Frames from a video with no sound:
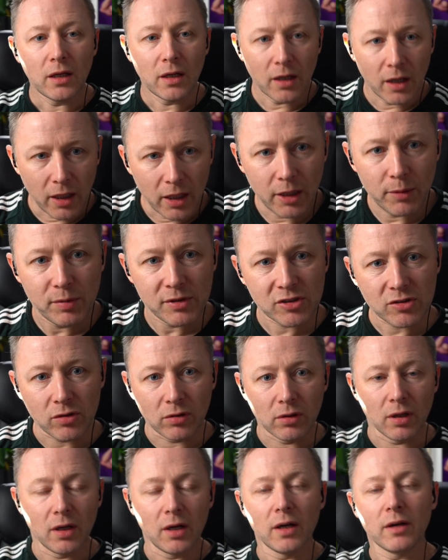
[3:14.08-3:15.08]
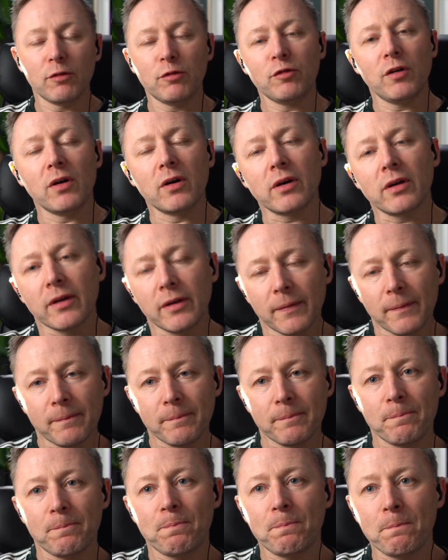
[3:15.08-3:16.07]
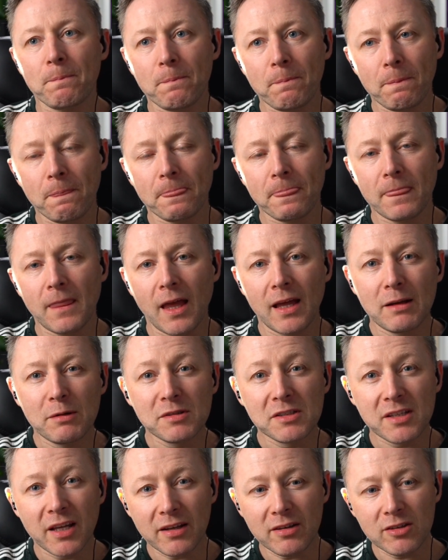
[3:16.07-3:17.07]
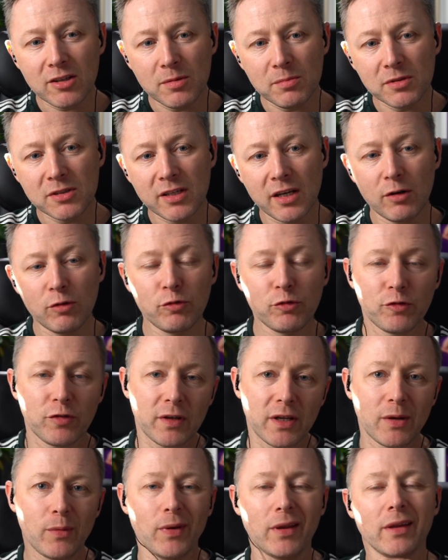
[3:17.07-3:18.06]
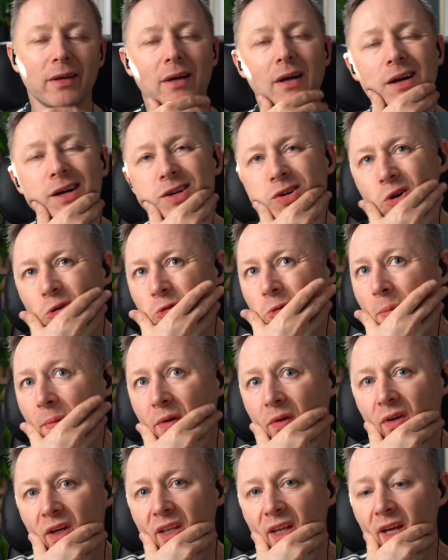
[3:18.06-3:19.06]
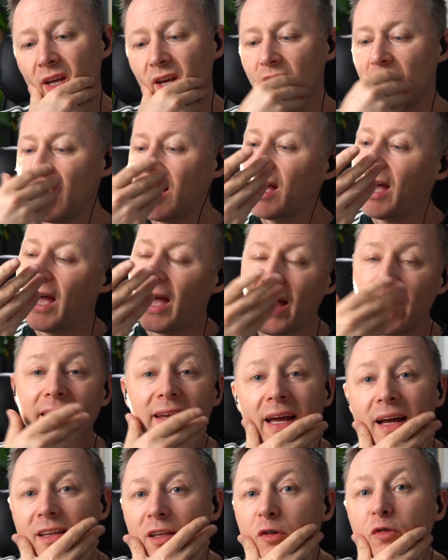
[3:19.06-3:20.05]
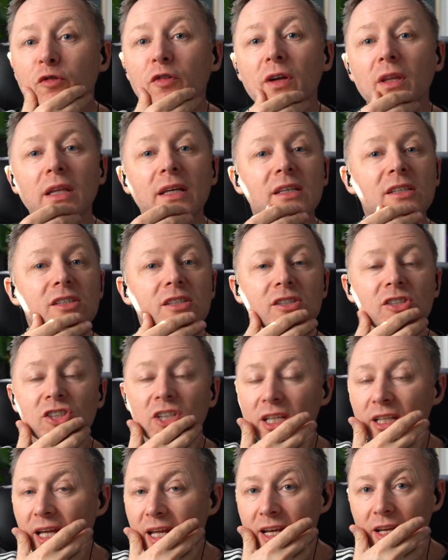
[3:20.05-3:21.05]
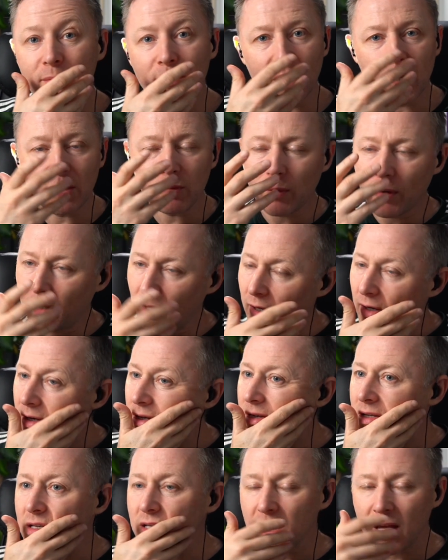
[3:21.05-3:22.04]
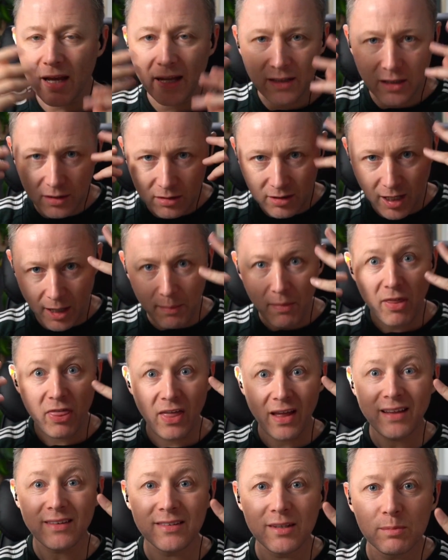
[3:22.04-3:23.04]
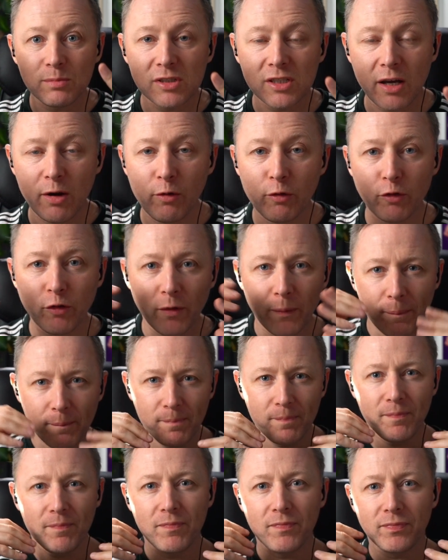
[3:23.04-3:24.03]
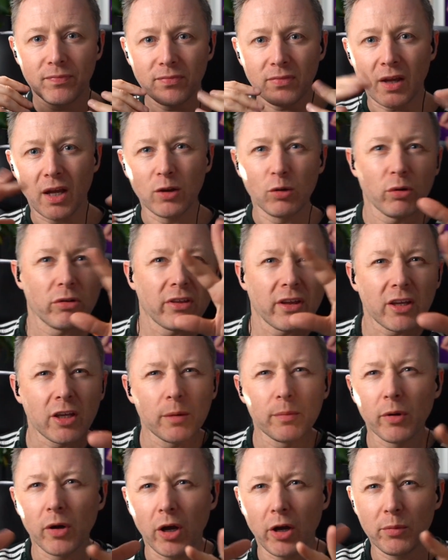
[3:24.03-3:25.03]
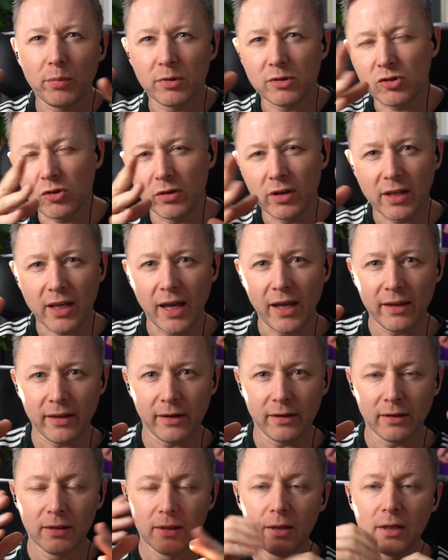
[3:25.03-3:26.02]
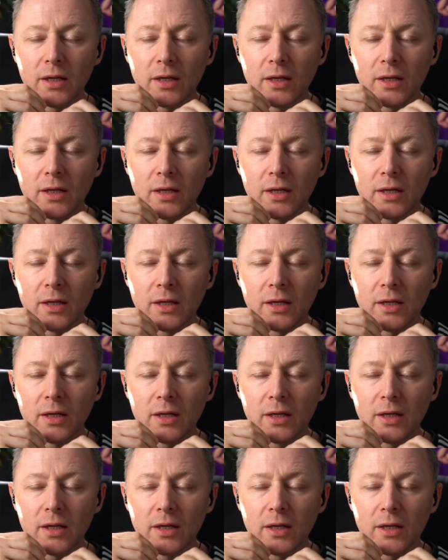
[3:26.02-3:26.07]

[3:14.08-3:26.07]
And he was going like that, fuck. And he was thinking to himself, he went like, God, what am I going to do? And he had a feel his chin, and he went like that. He had time to think to himself and not think about how he was going to get there.